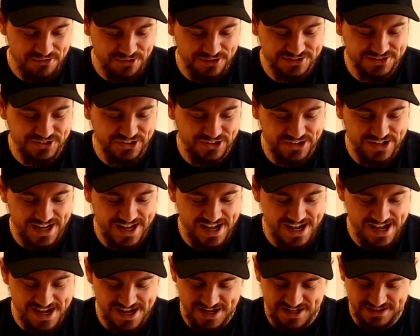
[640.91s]
What on
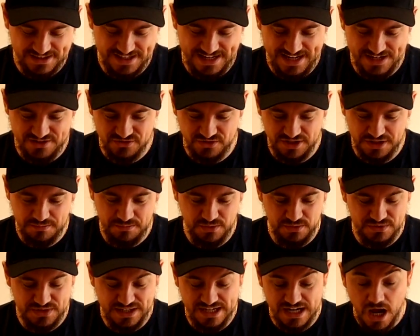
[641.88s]
earth? Electronics
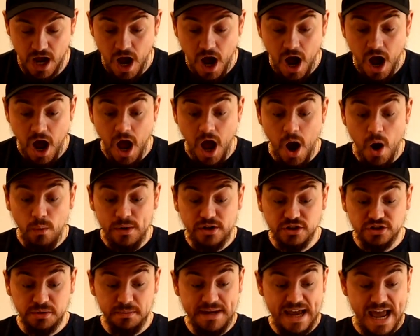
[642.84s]
Boutique. We've
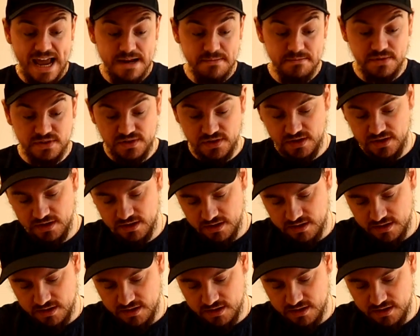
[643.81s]
got some games.